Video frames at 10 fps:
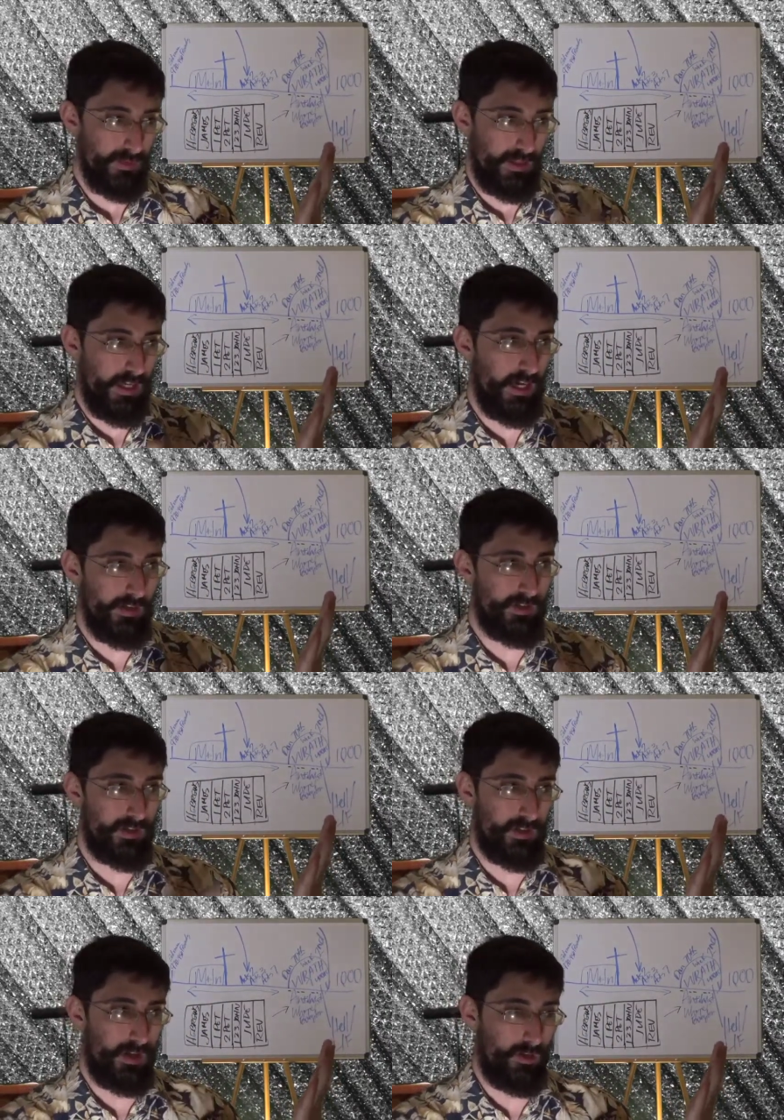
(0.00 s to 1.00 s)

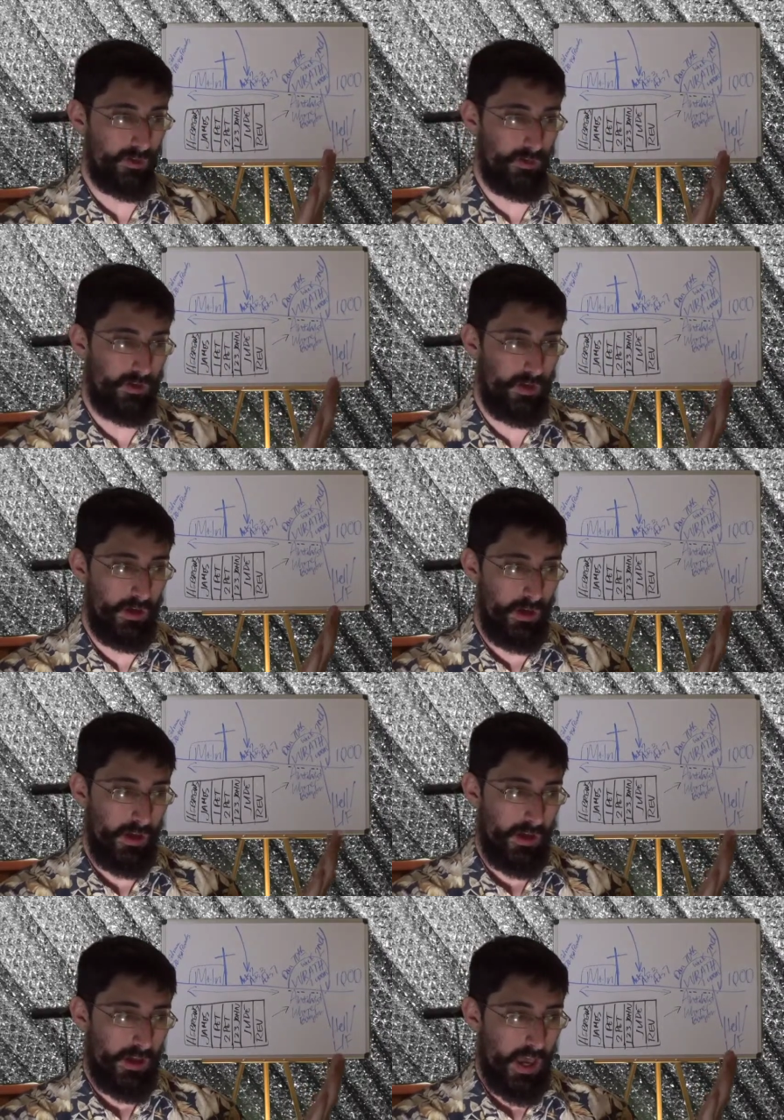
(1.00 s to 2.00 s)
Yes, no.
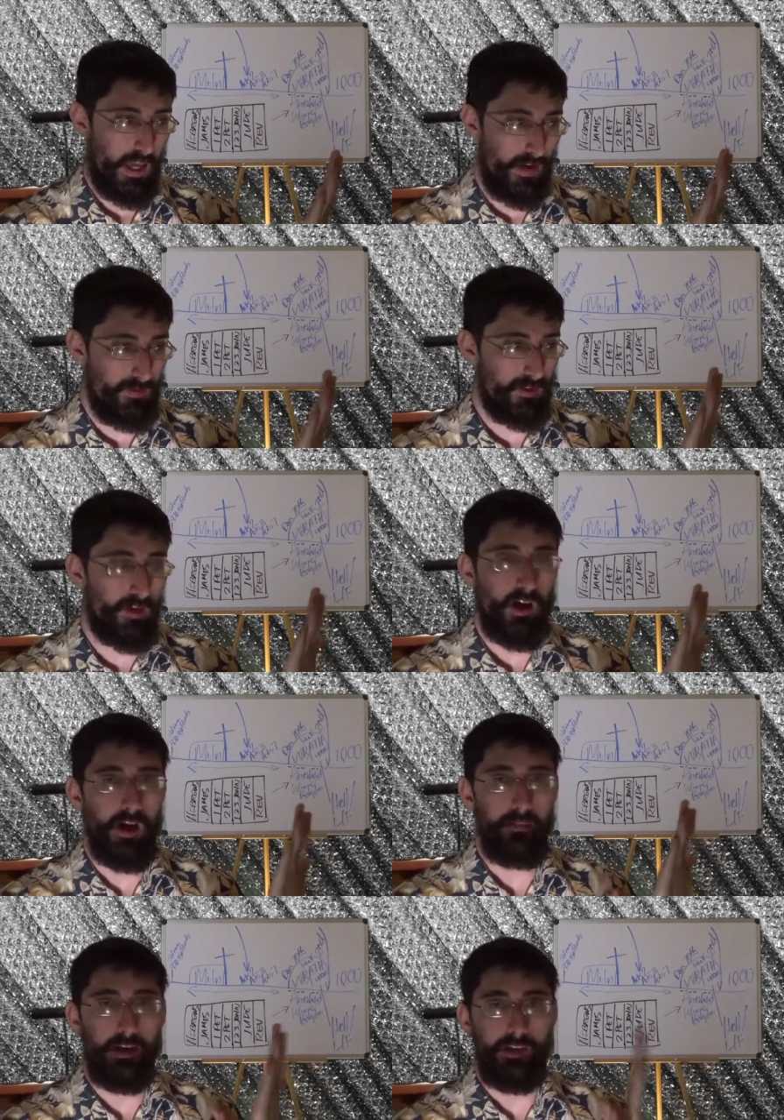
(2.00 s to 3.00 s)
And every
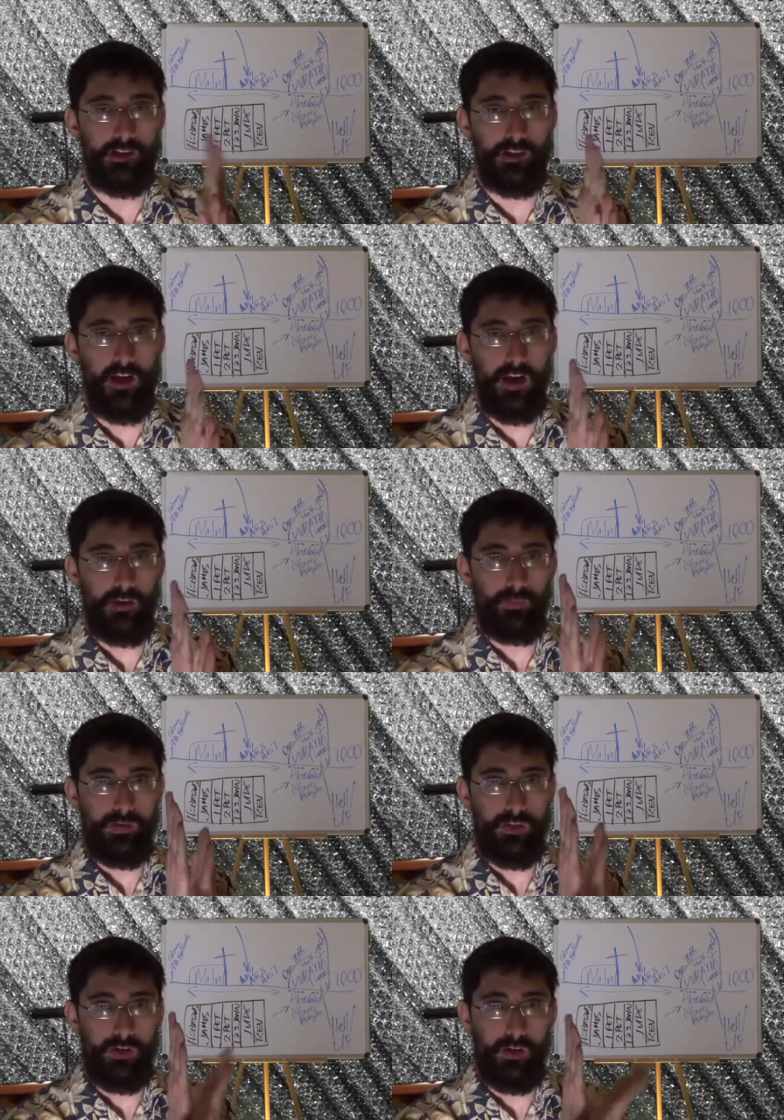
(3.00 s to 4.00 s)
time he'd side
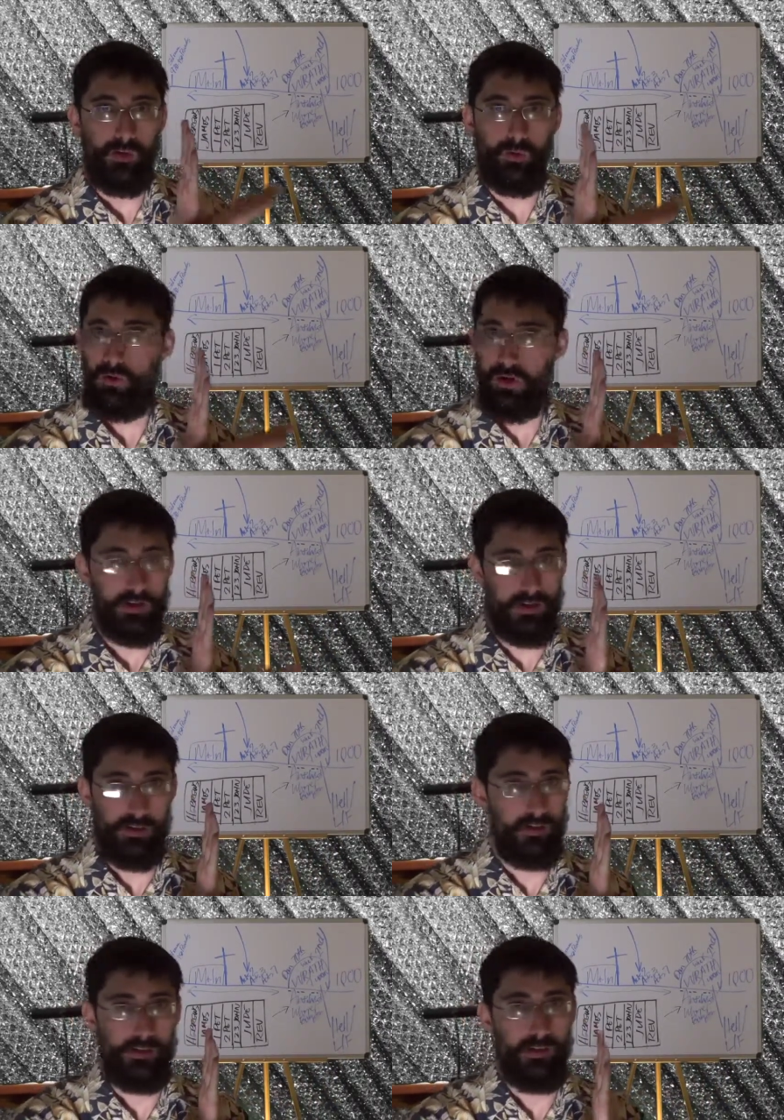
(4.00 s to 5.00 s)
with the no. Uh-uh.
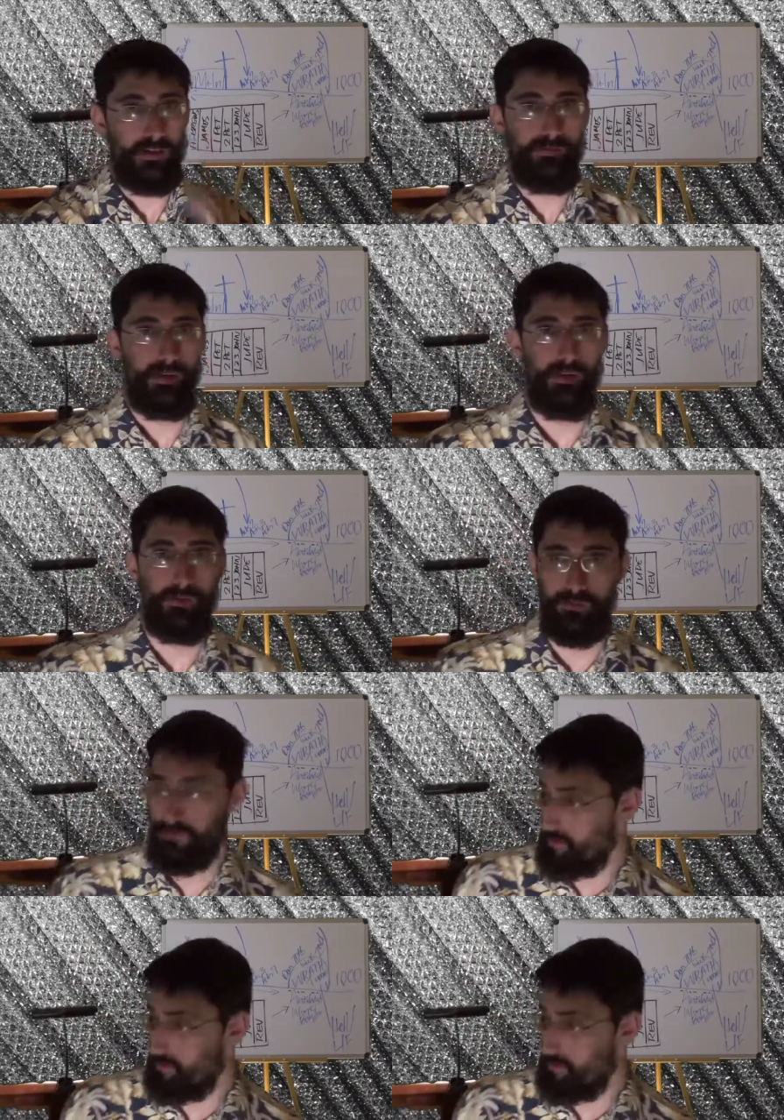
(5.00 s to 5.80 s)
No.